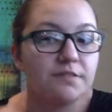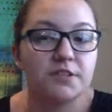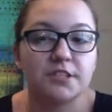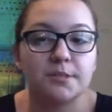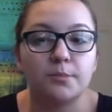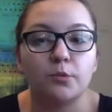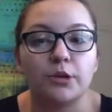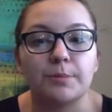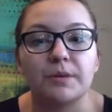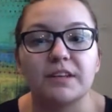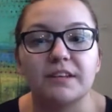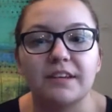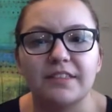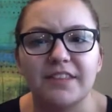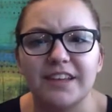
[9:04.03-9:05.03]
of
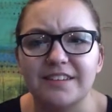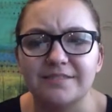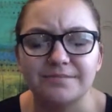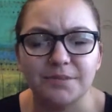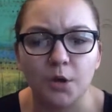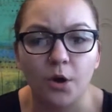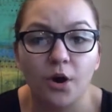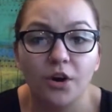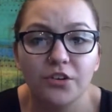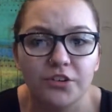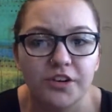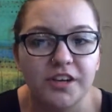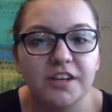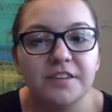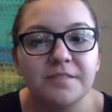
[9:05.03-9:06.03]
disappointment, and then
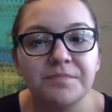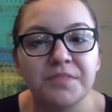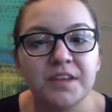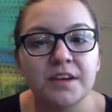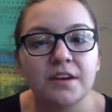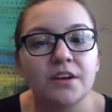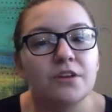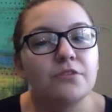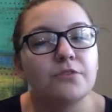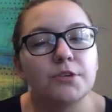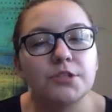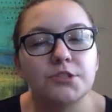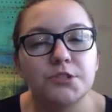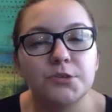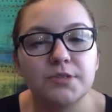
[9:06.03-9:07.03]
horror, for
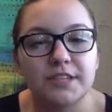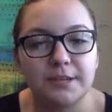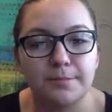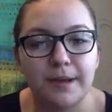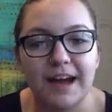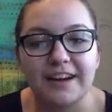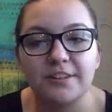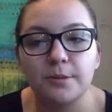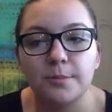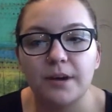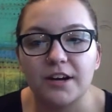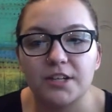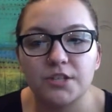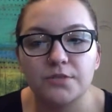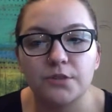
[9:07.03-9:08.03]
Zeus had packed the
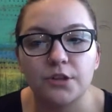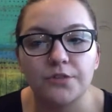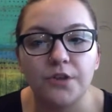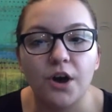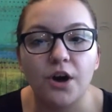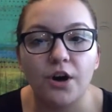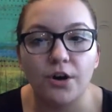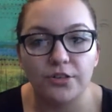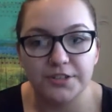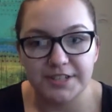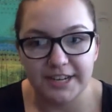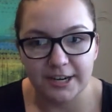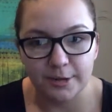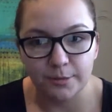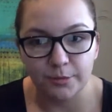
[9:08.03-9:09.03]
box full of all the
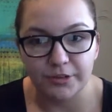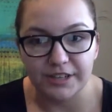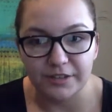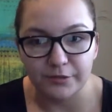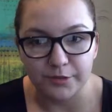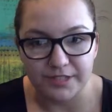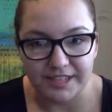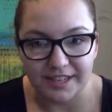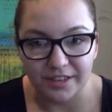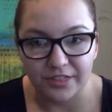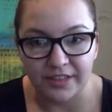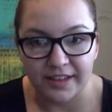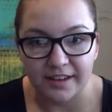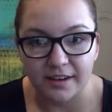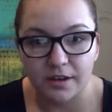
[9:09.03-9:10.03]
terrible evils he could
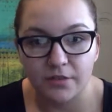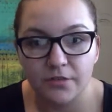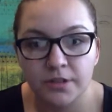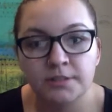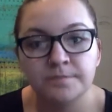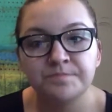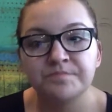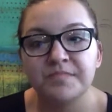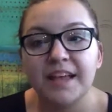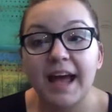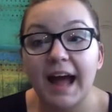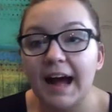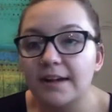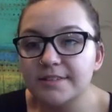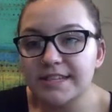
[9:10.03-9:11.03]
think of.
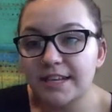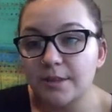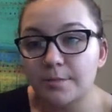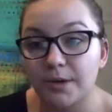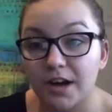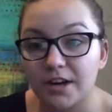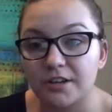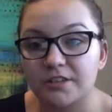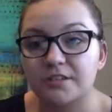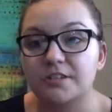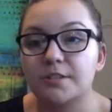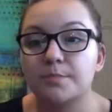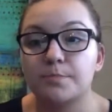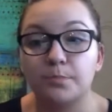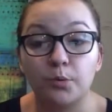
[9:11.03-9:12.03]
Outside the
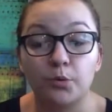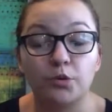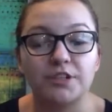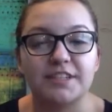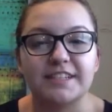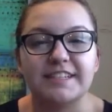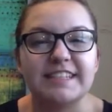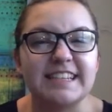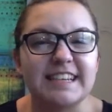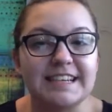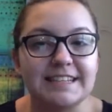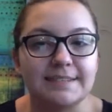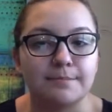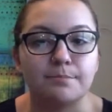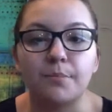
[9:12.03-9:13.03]
box poured
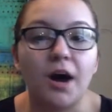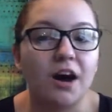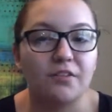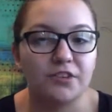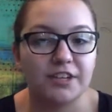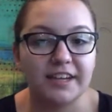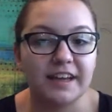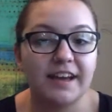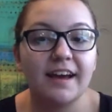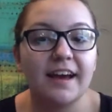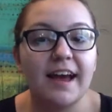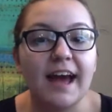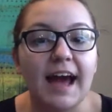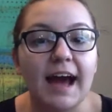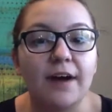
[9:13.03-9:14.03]
disease and poverty.
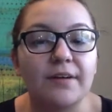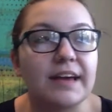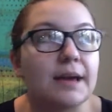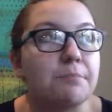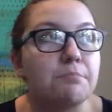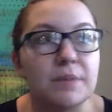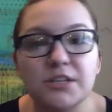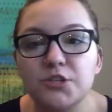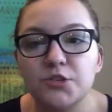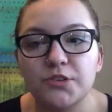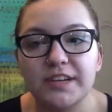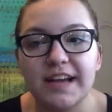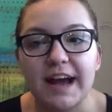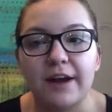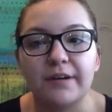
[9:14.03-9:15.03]
Out came
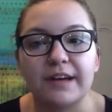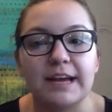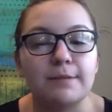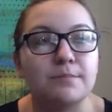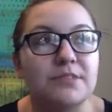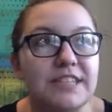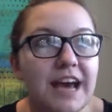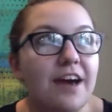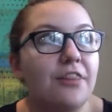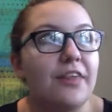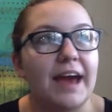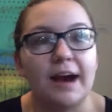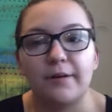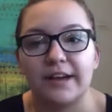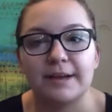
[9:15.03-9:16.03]
misery, out came death,
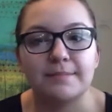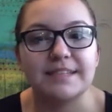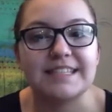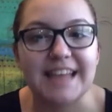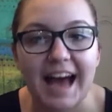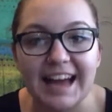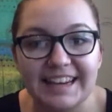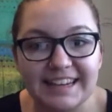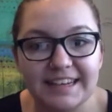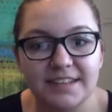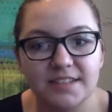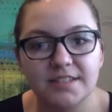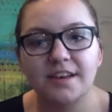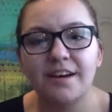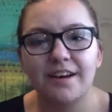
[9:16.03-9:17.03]
out came
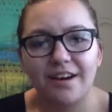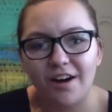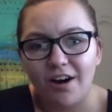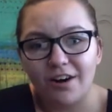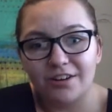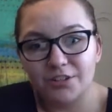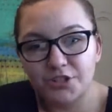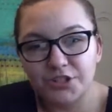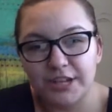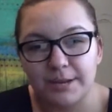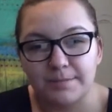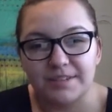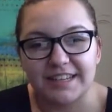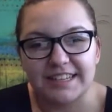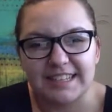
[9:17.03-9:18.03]
sadness, all
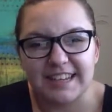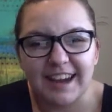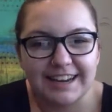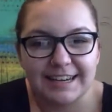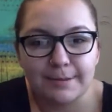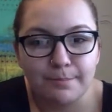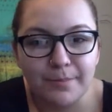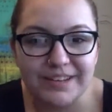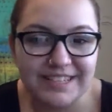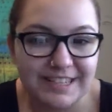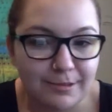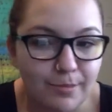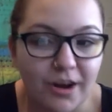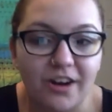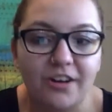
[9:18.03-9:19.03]
shaped like tiny
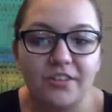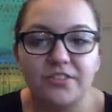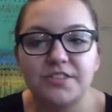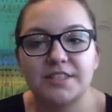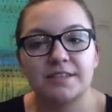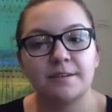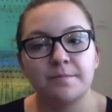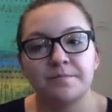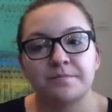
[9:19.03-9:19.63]
buzzing moths.